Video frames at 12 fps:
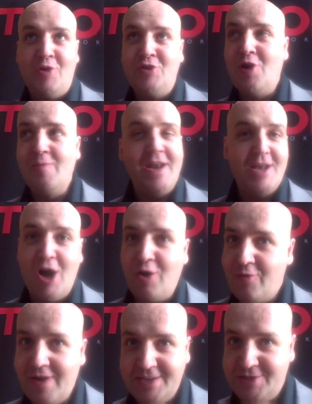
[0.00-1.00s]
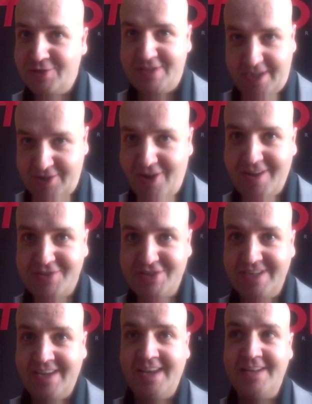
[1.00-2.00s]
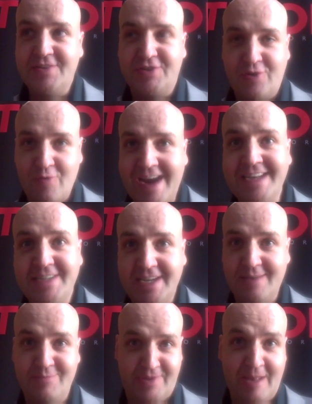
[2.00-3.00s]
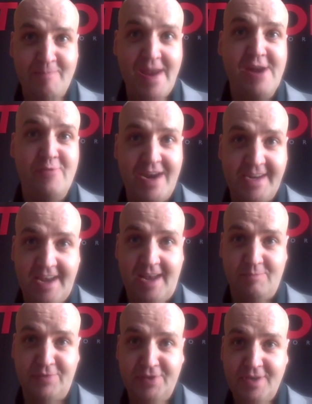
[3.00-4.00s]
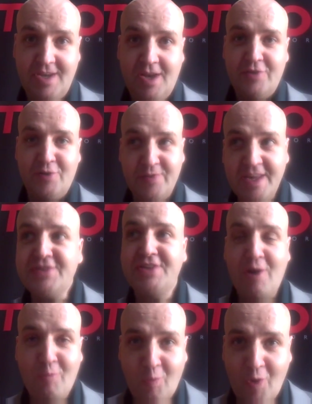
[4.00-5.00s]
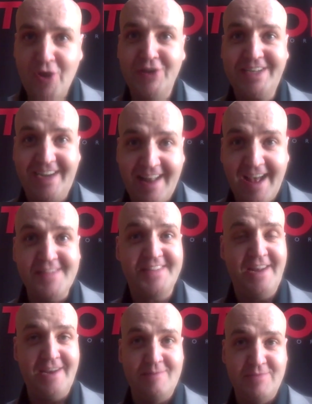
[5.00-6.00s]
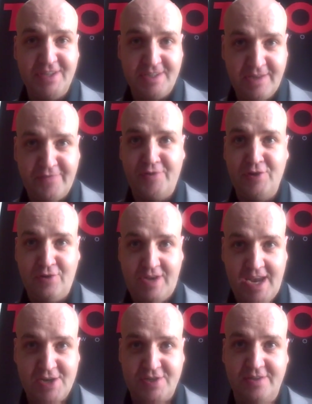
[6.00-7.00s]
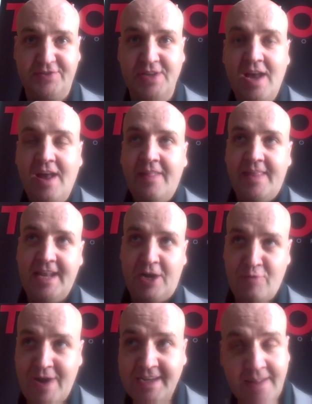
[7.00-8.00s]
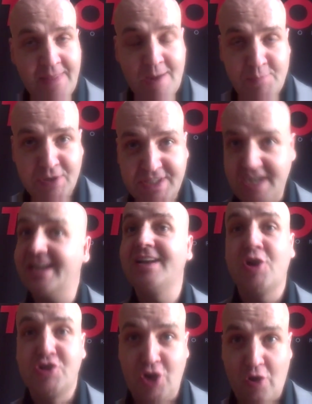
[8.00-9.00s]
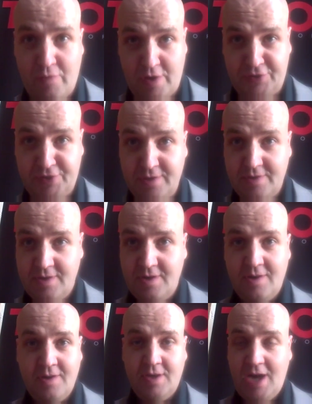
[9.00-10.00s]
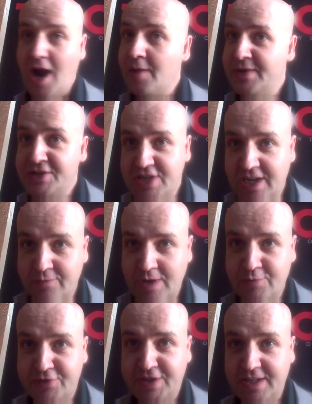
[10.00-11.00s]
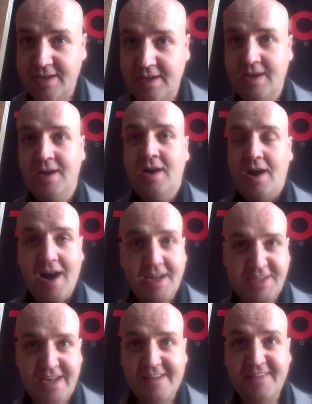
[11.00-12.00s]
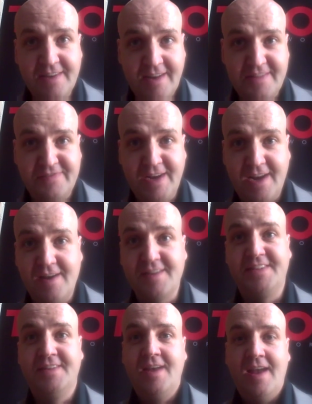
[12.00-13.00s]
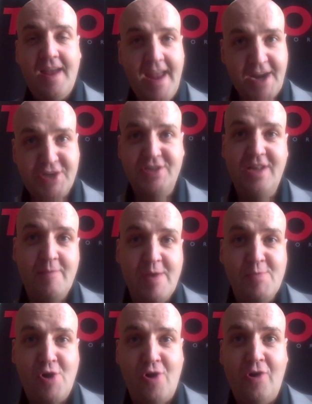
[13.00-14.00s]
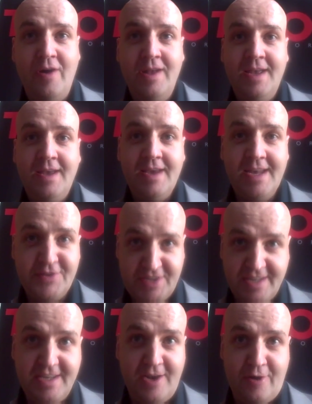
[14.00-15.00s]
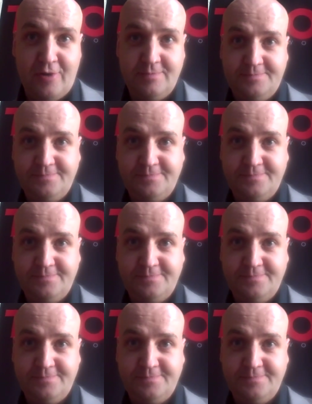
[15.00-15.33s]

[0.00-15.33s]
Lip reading: No matter how great your technology, it is great teams that make great games. So these are world-class teams in different locations that are great at their particular genres. RPG in Redwood City, RTS in Las Vegas, action MMO in San Diego.